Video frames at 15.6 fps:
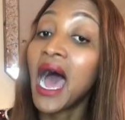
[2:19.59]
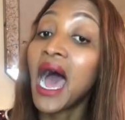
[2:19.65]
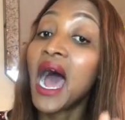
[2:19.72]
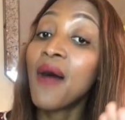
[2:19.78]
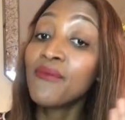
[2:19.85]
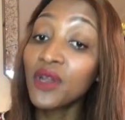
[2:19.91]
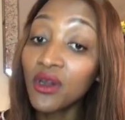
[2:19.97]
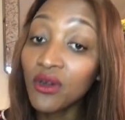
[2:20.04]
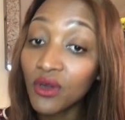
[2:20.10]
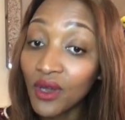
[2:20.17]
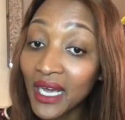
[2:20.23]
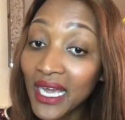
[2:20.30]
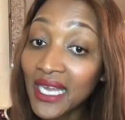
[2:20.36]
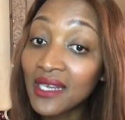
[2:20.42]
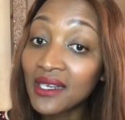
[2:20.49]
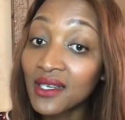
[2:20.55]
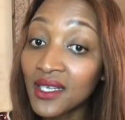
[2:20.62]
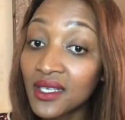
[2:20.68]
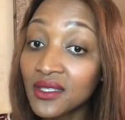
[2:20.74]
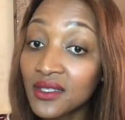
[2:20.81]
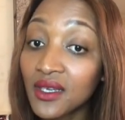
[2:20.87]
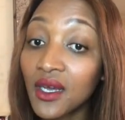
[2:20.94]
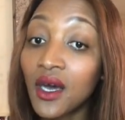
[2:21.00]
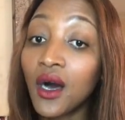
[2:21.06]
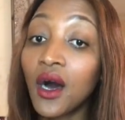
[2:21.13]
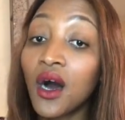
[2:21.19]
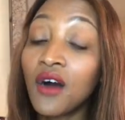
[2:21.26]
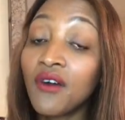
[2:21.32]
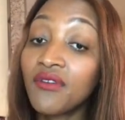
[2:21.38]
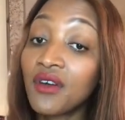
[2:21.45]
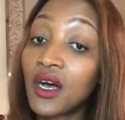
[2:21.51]
I'm no longer in need
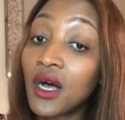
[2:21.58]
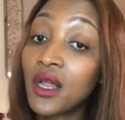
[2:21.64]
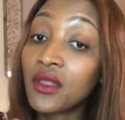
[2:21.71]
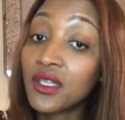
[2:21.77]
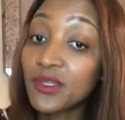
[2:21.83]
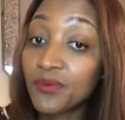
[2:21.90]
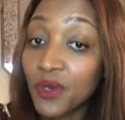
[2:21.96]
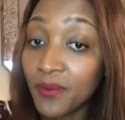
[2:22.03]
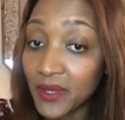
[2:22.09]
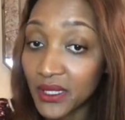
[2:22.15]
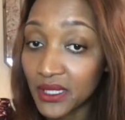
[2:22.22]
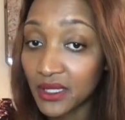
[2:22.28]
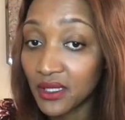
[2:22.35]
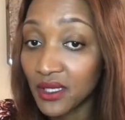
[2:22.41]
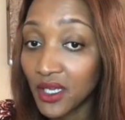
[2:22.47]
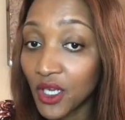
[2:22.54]
of this property,